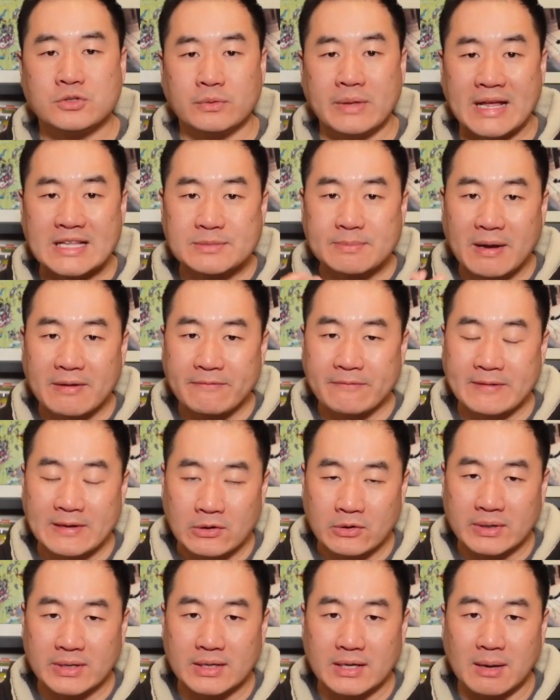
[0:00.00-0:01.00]
So that's my
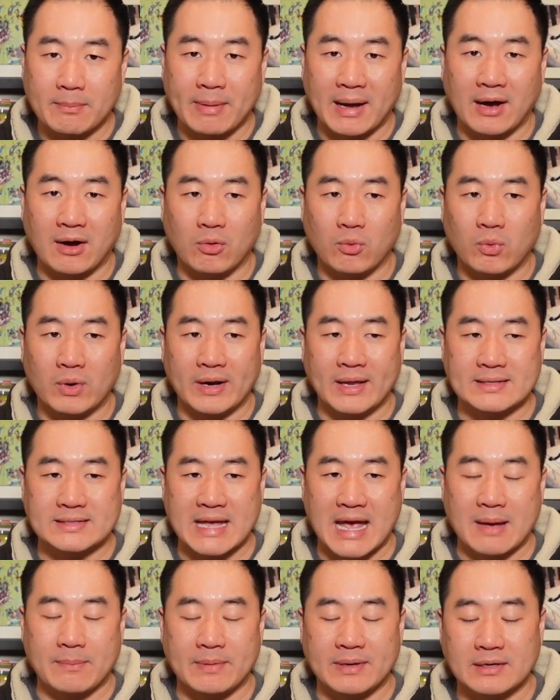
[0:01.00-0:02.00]
theory about what has
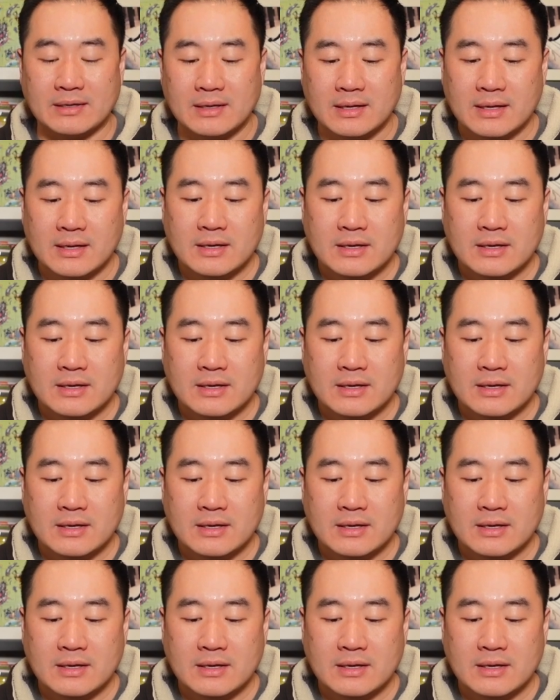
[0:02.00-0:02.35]
happened.